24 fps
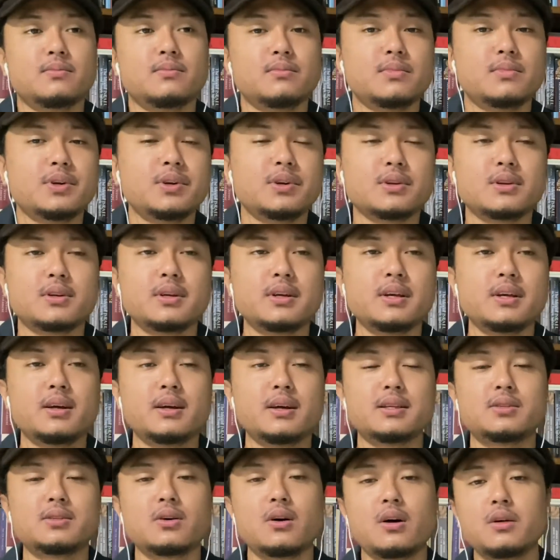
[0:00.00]
It
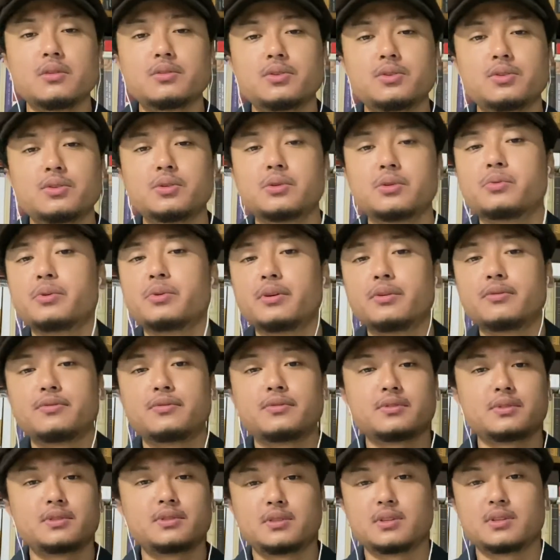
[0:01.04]
has all to do with
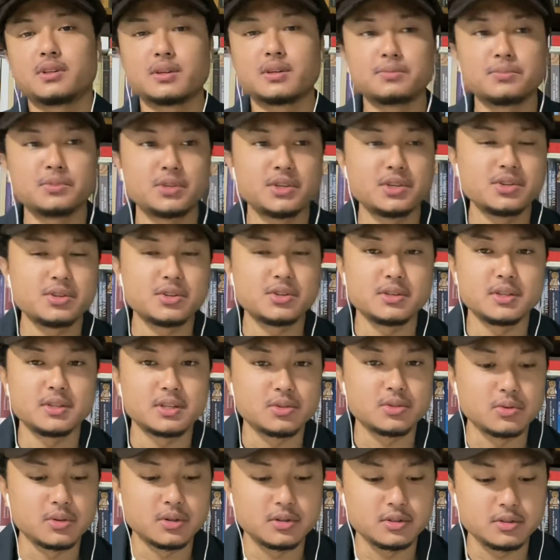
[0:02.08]
circumcision and
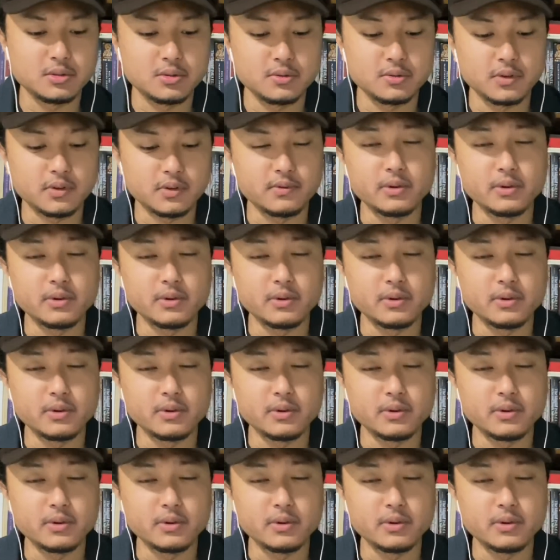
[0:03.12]
so on and so forth.